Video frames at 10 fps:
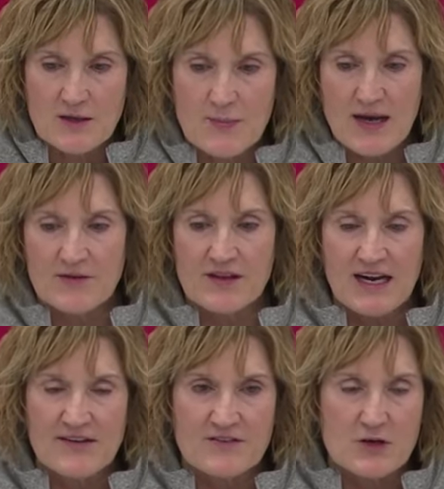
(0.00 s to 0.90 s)
about that
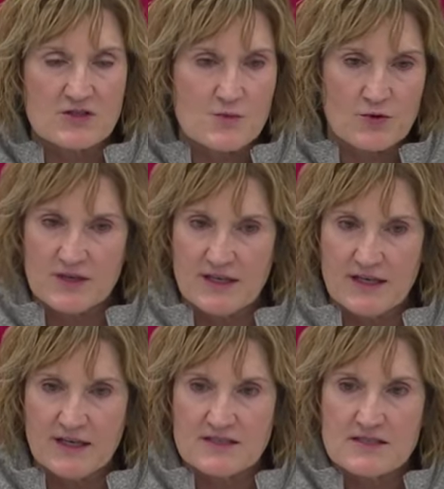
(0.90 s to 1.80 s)
I've noticed more than
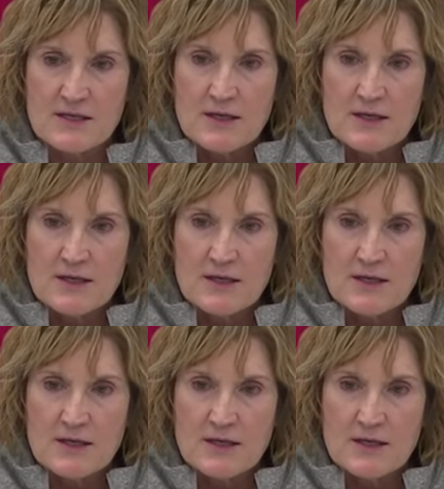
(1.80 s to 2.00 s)
any is